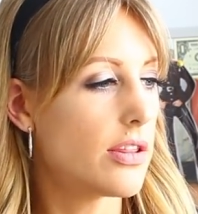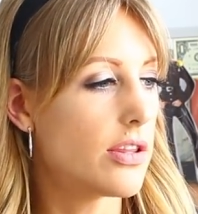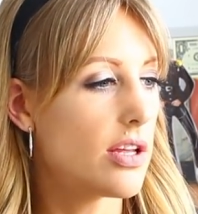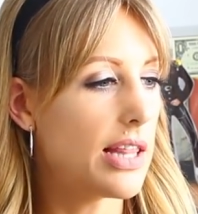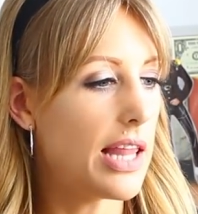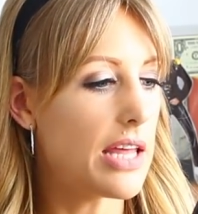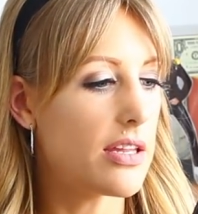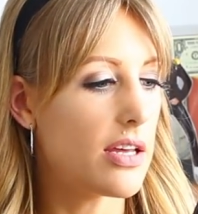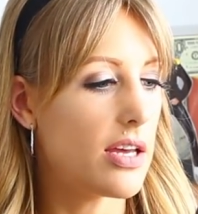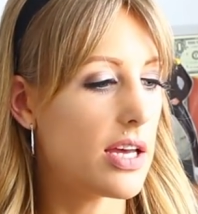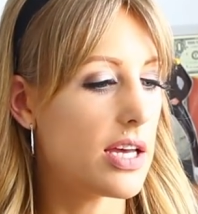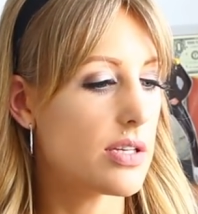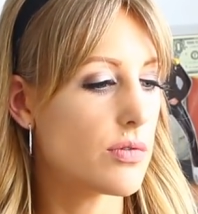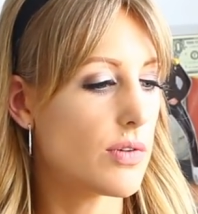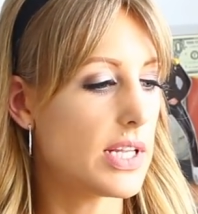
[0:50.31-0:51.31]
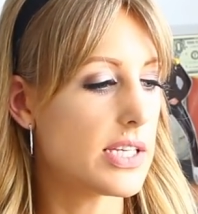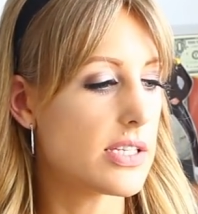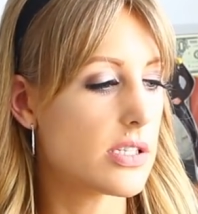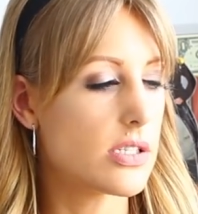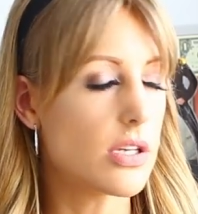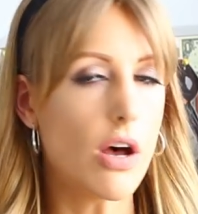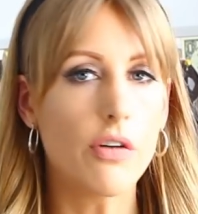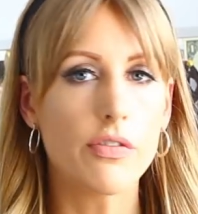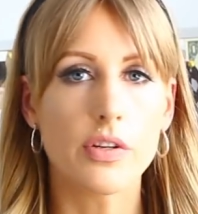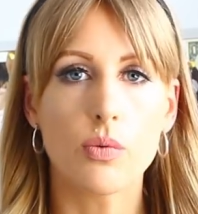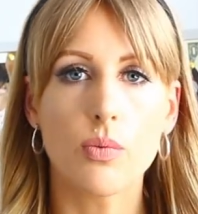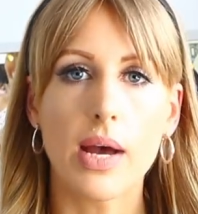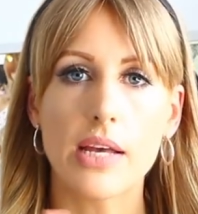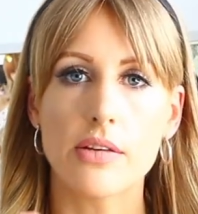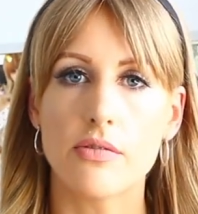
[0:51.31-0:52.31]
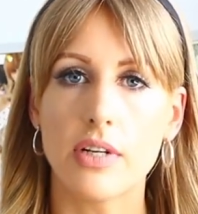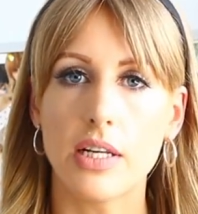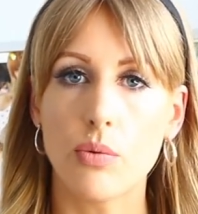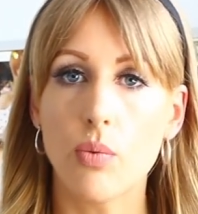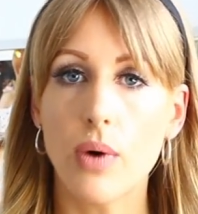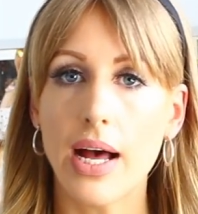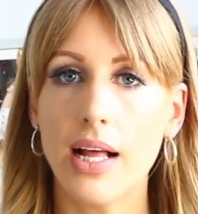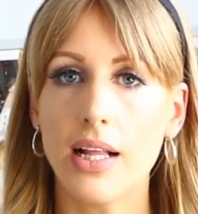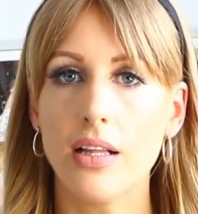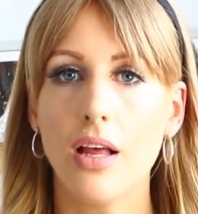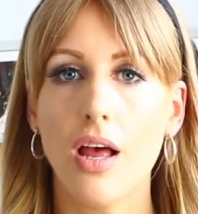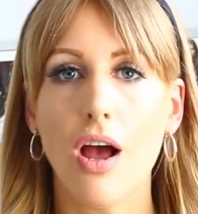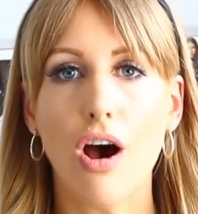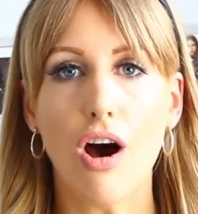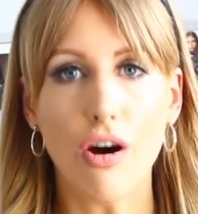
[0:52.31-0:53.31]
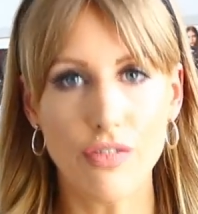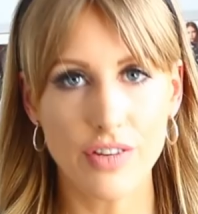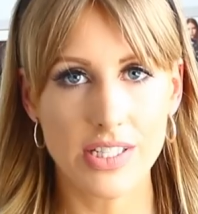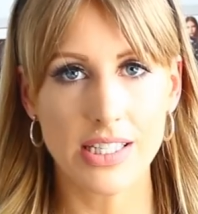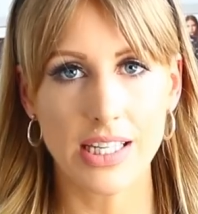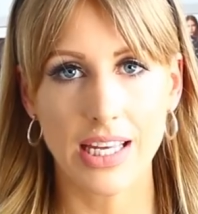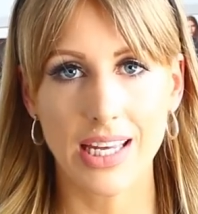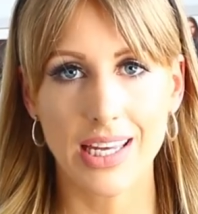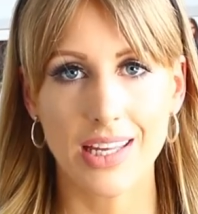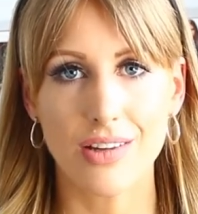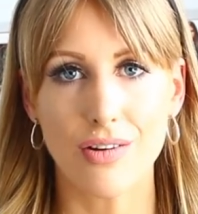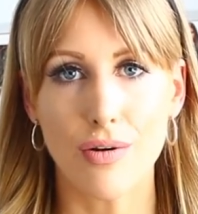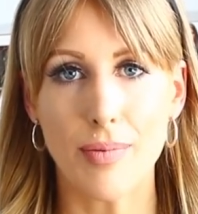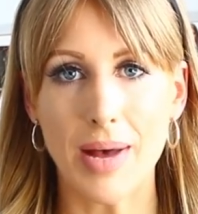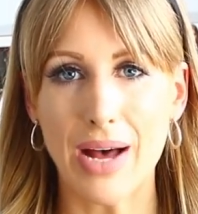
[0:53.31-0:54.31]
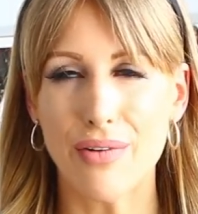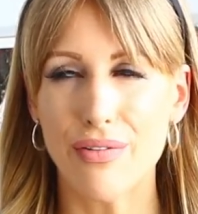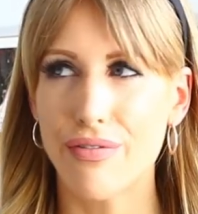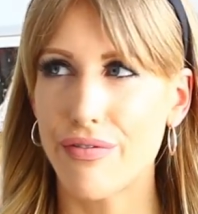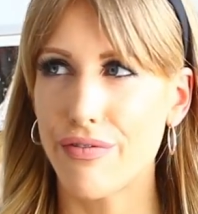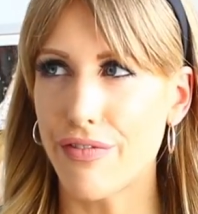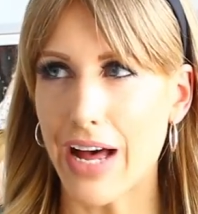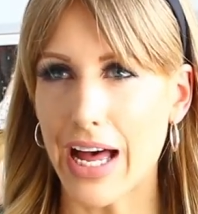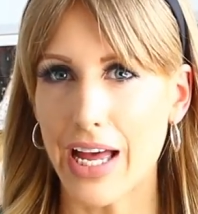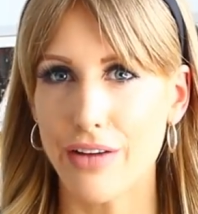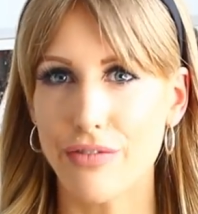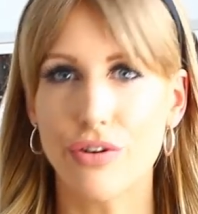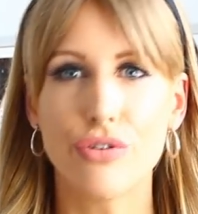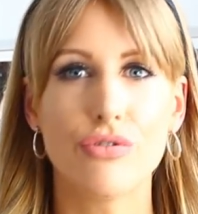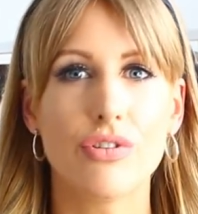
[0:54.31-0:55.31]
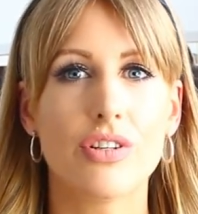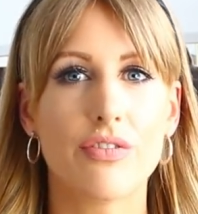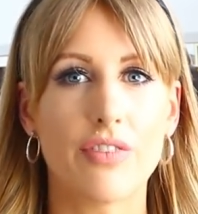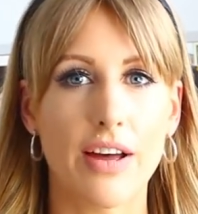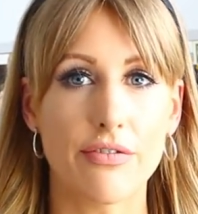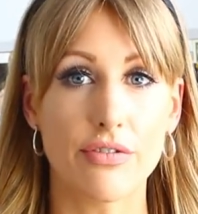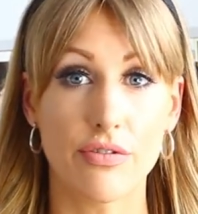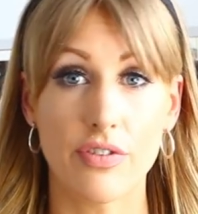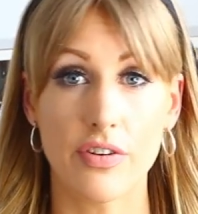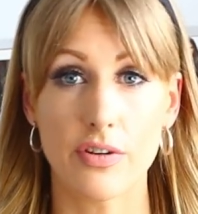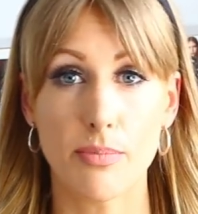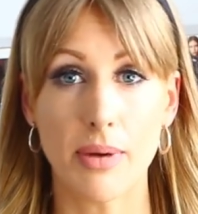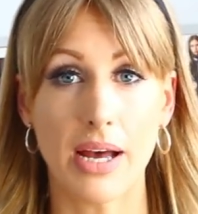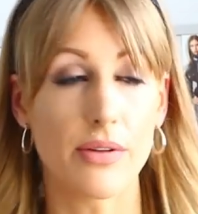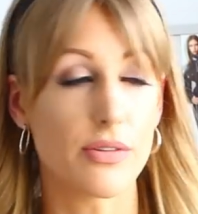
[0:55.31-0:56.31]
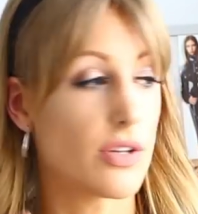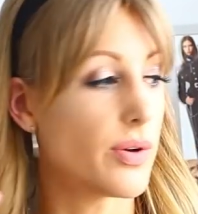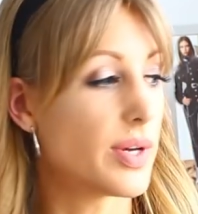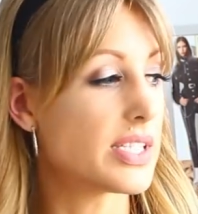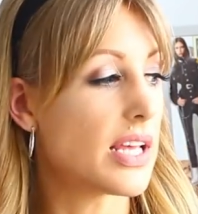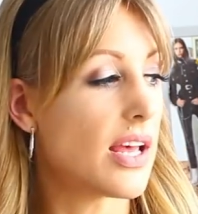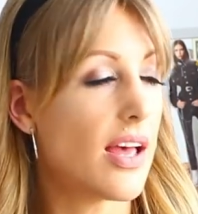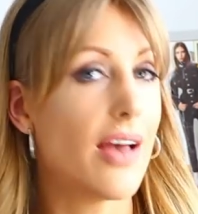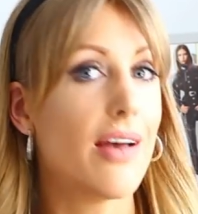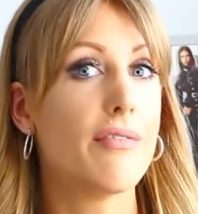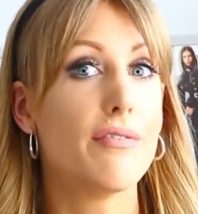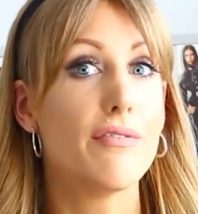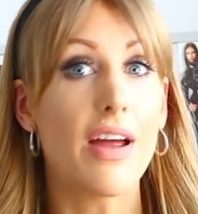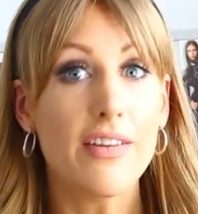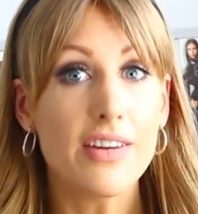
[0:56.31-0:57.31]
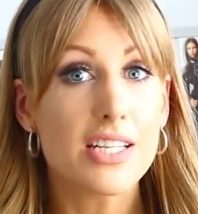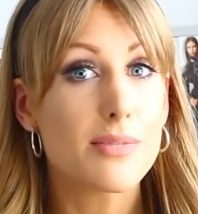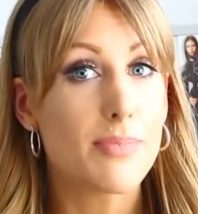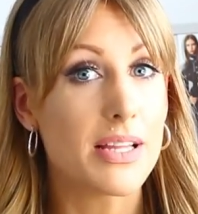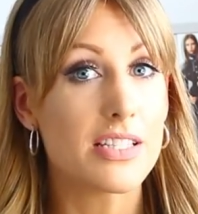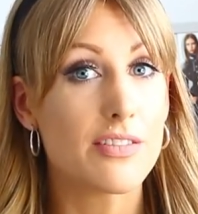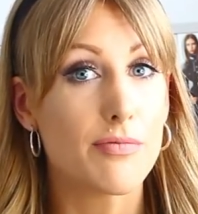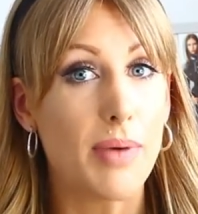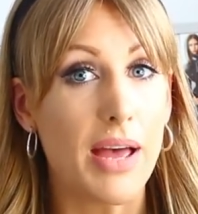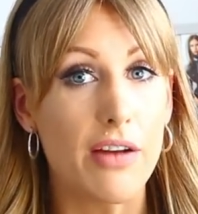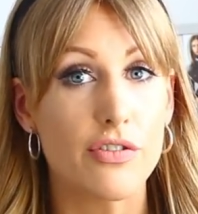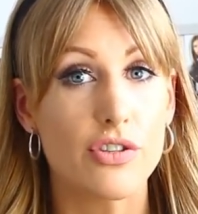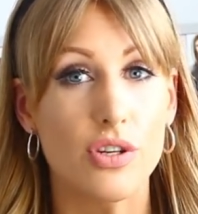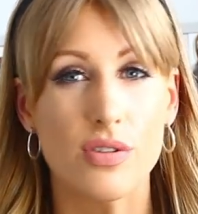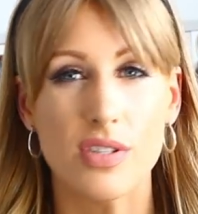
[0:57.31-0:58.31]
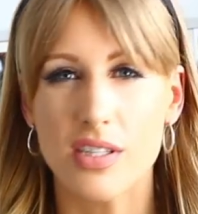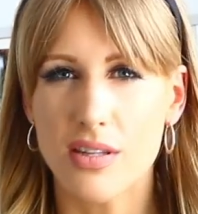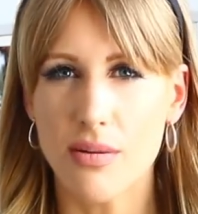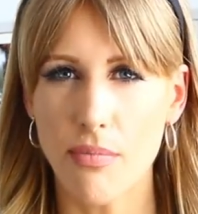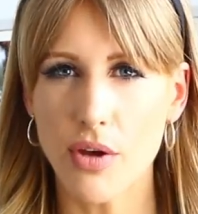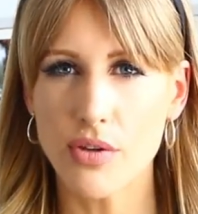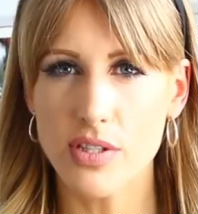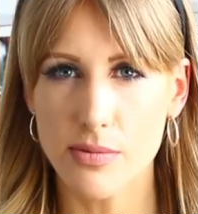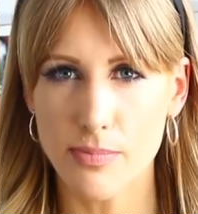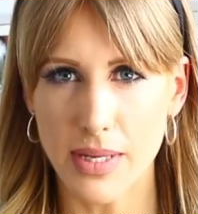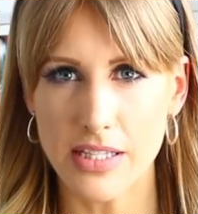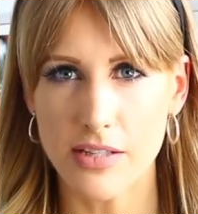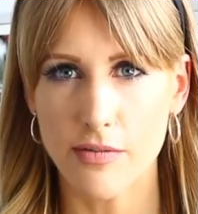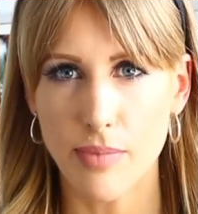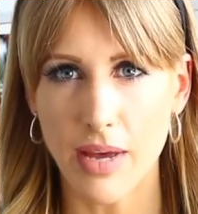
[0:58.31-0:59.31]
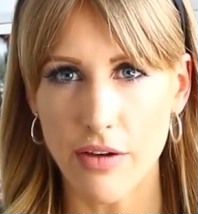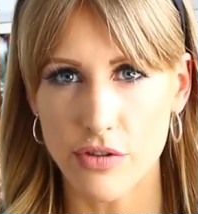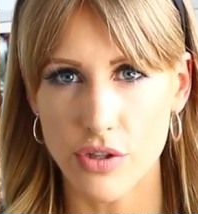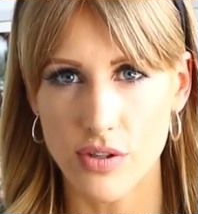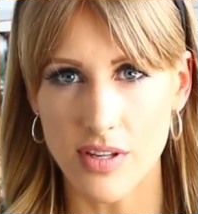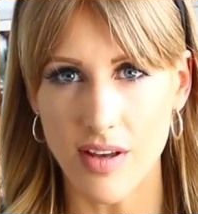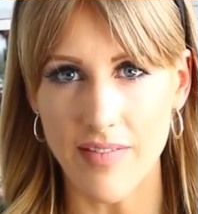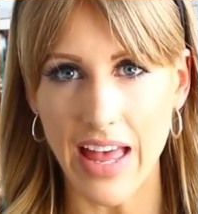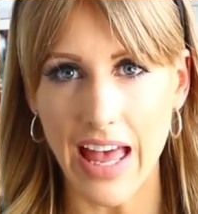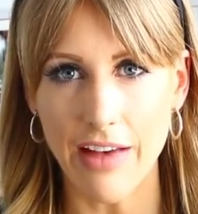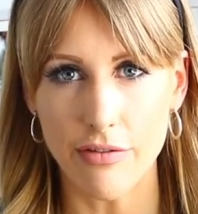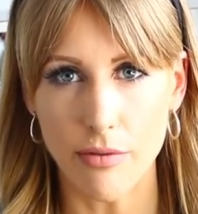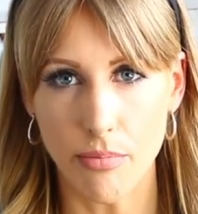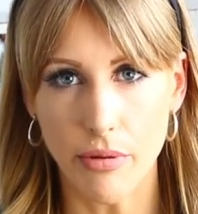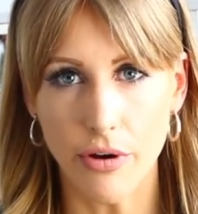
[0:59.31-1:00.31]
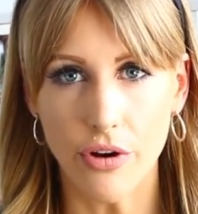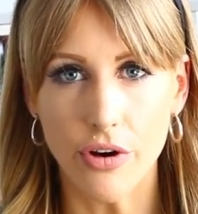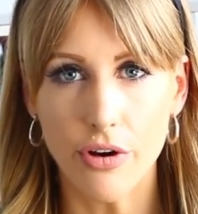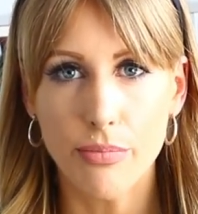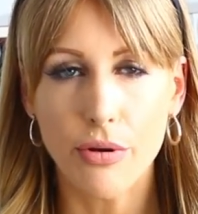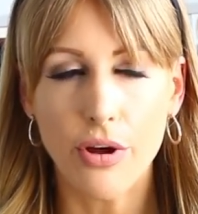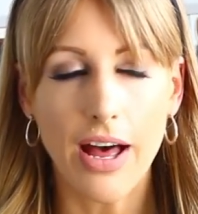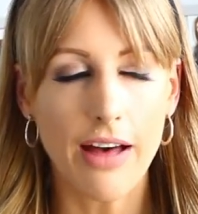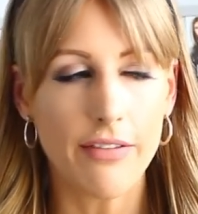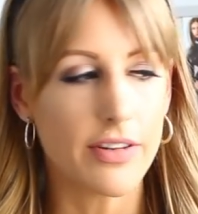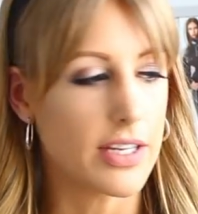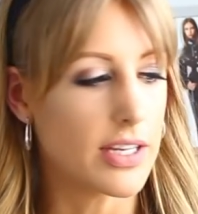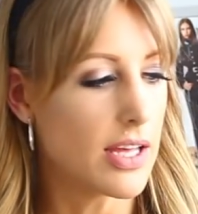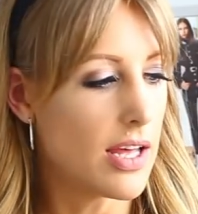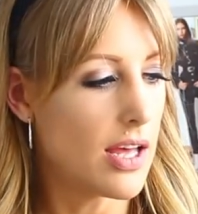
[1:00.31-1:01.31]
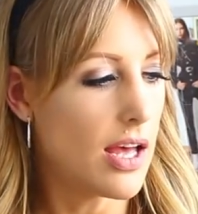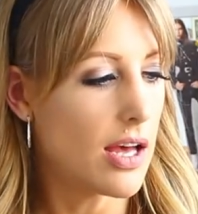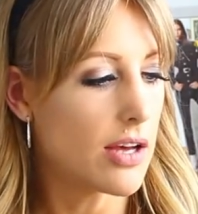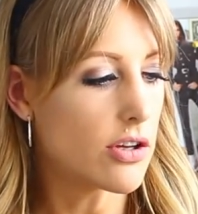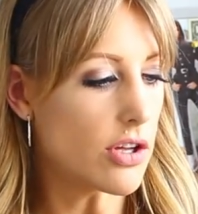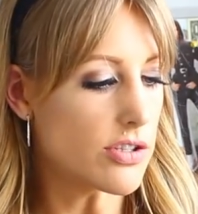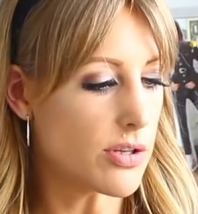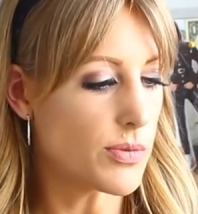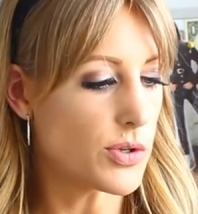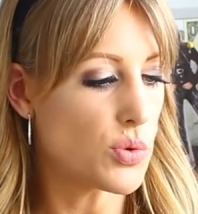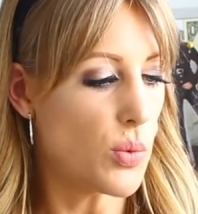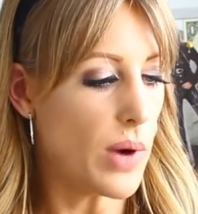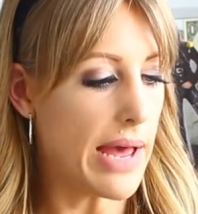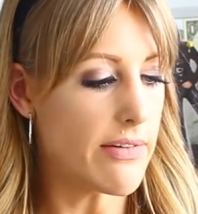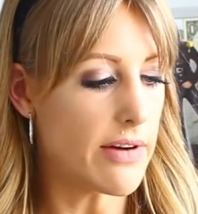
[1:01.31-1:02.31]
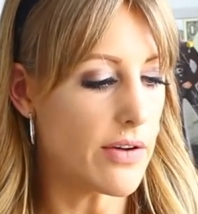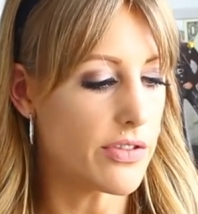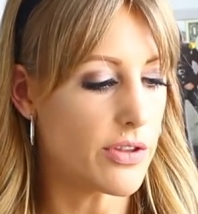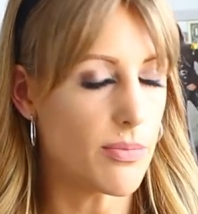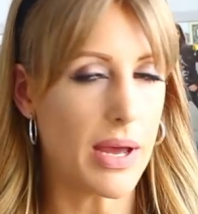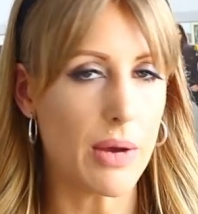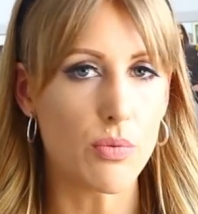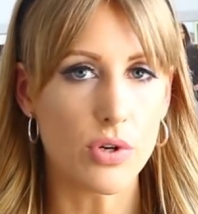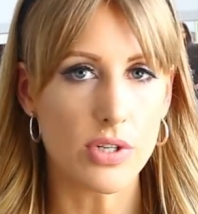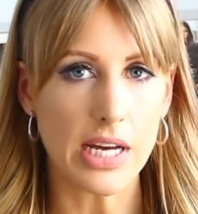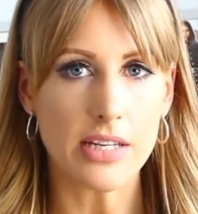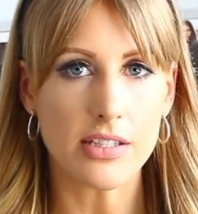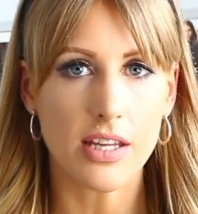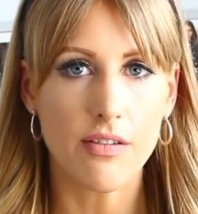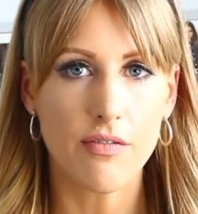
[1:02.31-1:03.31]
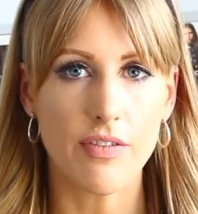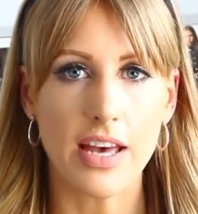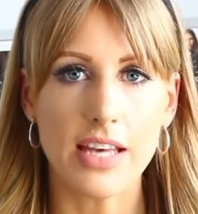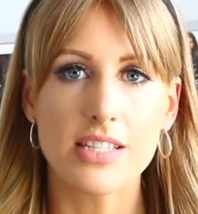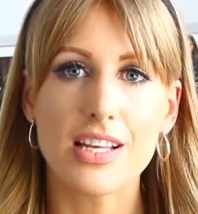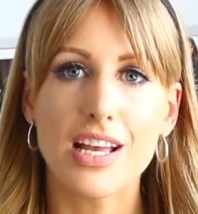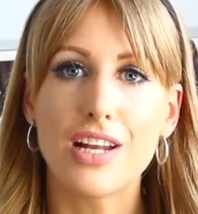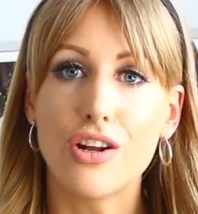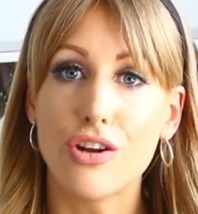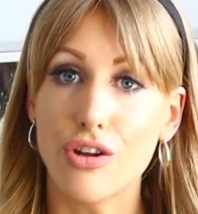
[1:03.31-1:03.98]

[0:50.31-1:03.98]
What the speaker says: The leather is really soft, it wears really well. Obviously, they're about £500 to £550, so it's a very expensive pair of shoes. It's the most expensive pair of shoes I've ever bought, but having got so much wear out of them, I would actually invest in